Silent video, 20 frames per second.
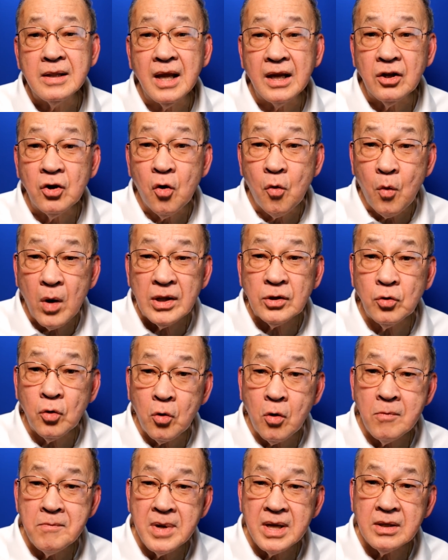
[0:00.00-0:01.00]
They don't want
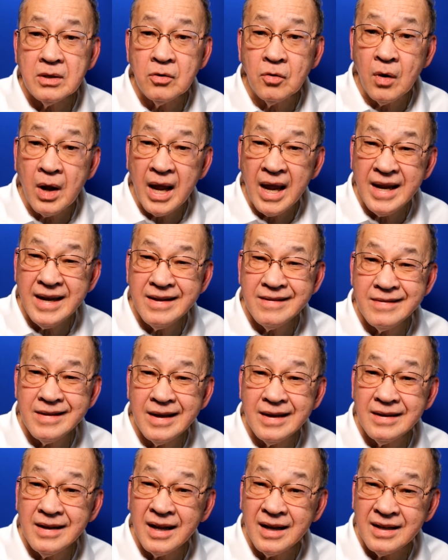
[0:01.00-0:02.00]
to commit to
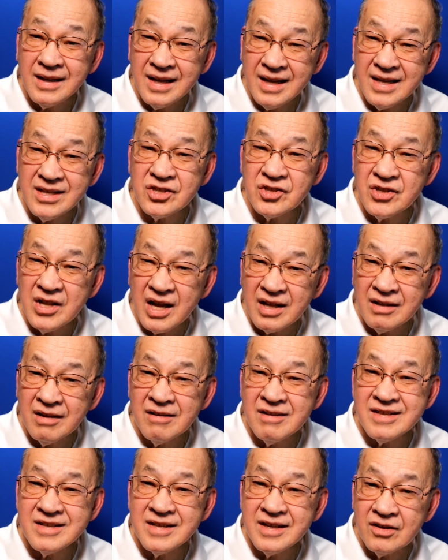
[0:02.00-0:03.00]
anything that is not
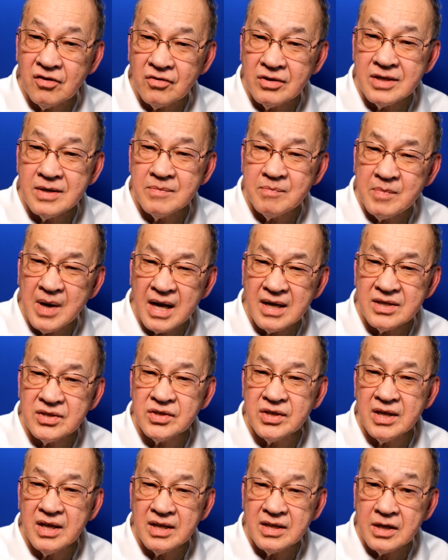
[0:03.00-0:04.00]
written on the
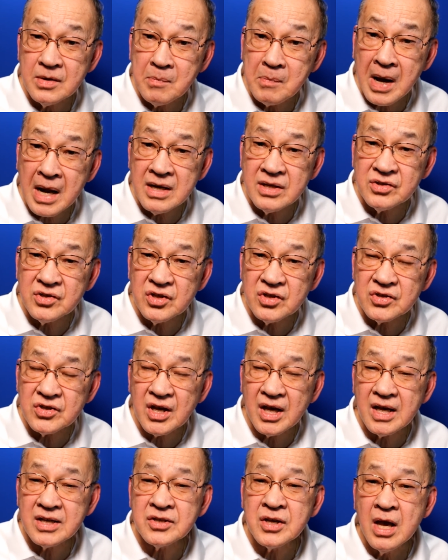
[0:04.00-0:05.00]
policy, and the policy
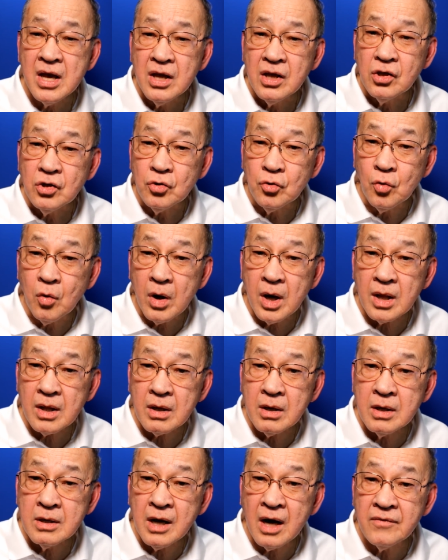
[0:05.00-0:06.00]
says you
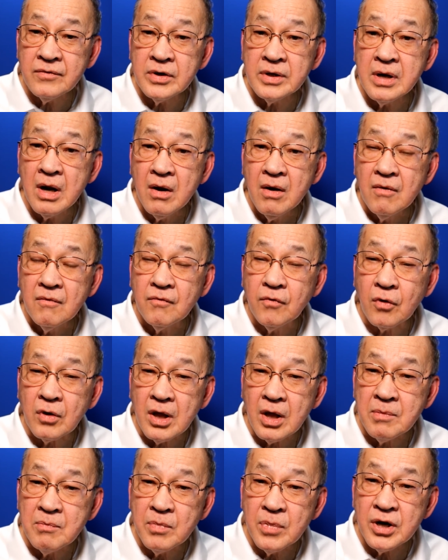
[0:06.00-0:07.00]
are covered
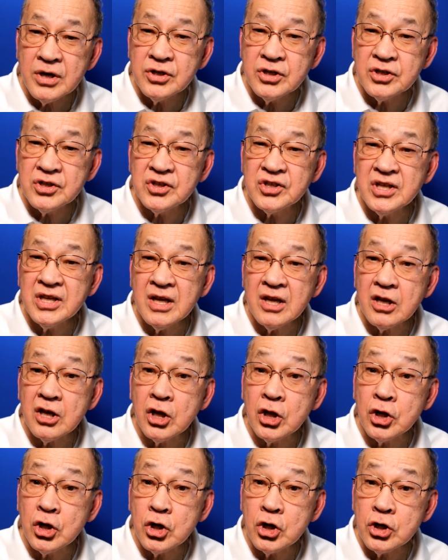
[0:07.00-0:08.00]
for emergency
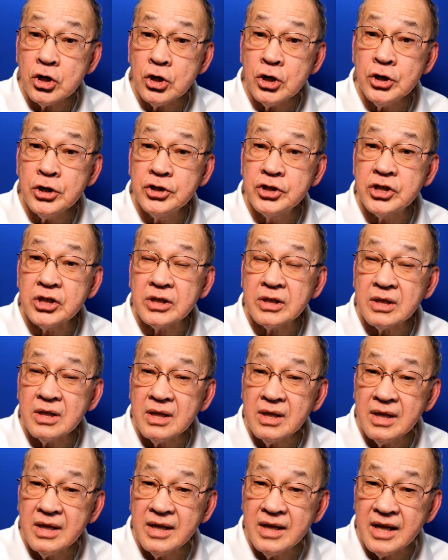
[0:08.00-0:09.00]
and urgent
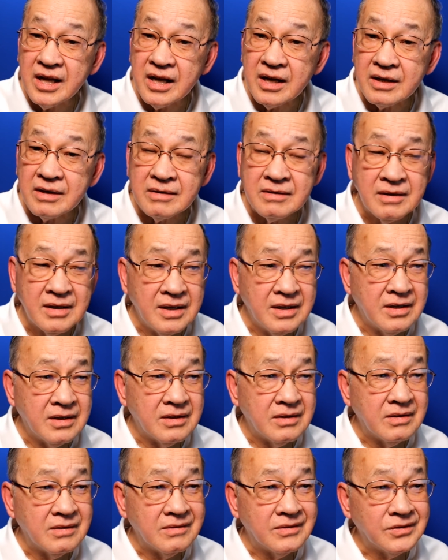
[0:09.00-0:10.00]
care.
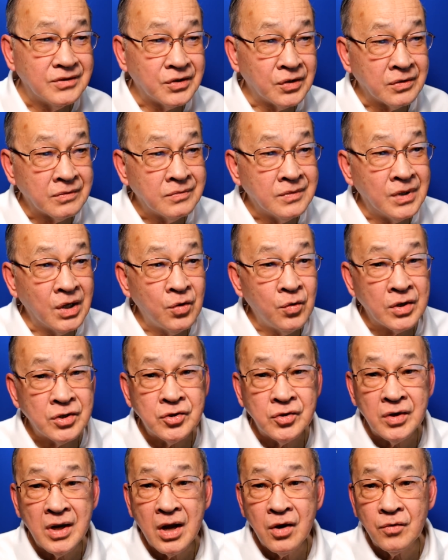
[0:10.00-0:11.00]
So the
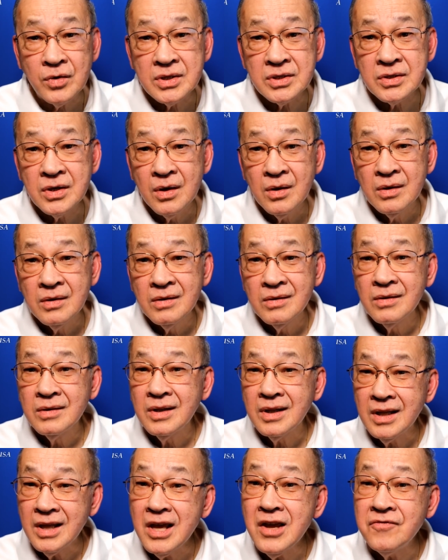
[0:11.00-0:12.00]
question now is,
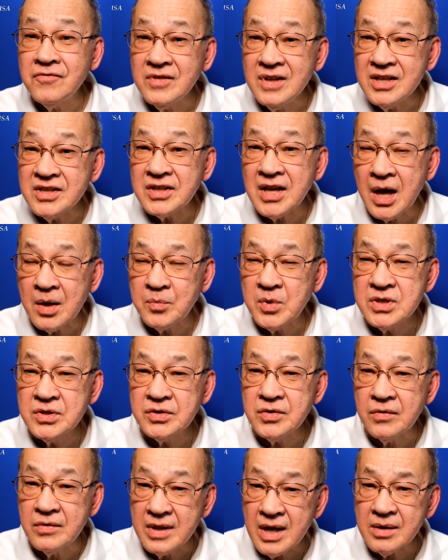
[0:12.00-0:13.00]
if this
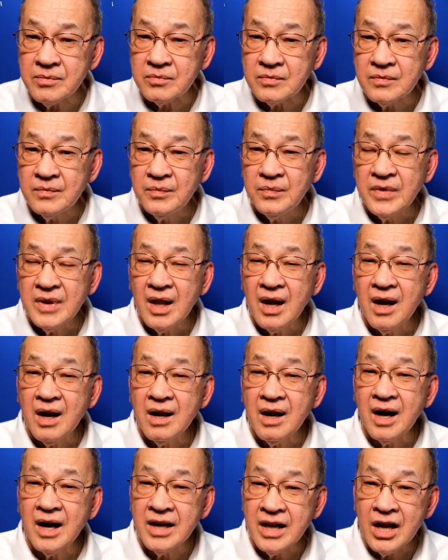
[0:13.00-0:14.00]
happens to them,
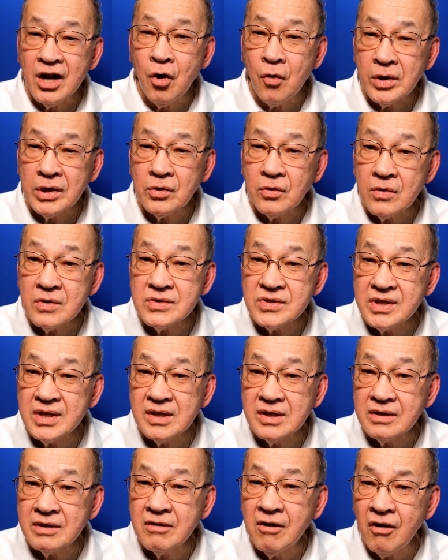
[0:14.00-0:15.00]
are they going to
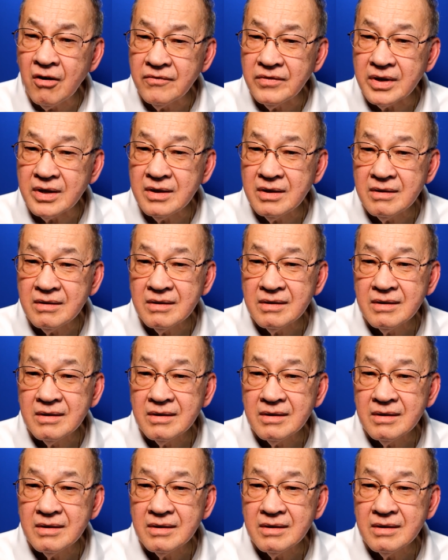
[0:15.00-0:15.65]
consider COVID